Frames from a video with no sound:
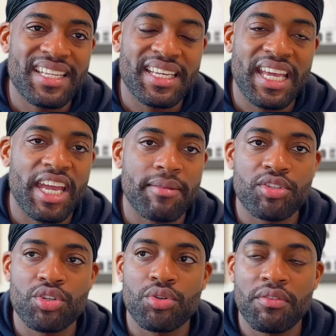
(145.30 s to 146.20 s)
the game
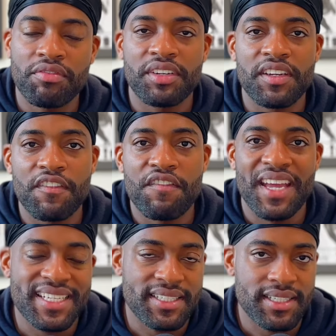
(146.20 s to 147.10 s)
2-3
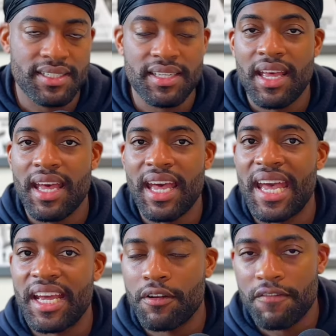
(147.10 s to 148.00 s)
phases
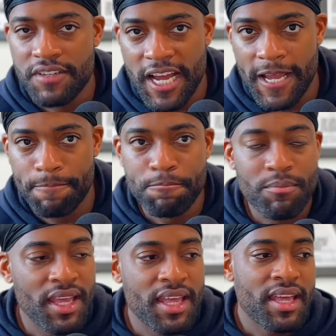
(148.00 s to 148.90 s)
ahead of time.
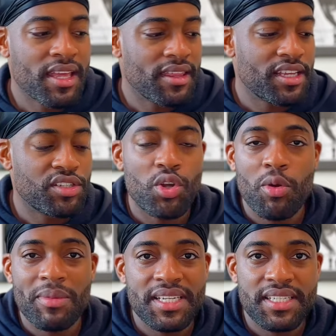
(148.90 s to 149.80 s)
There's so
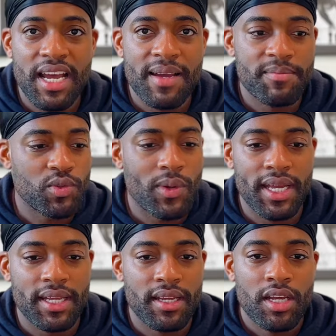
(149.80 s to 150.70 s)
many times
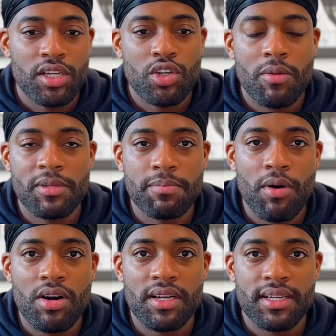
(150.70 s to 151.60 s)
when Thomas
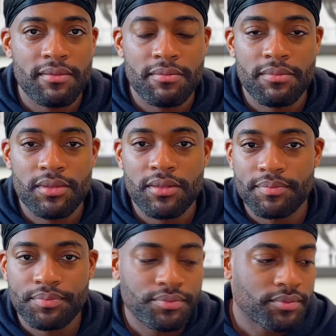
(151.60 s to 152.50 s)
Partey
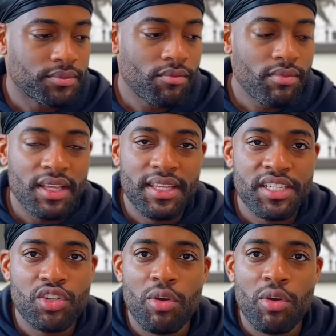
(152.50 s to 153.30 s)
is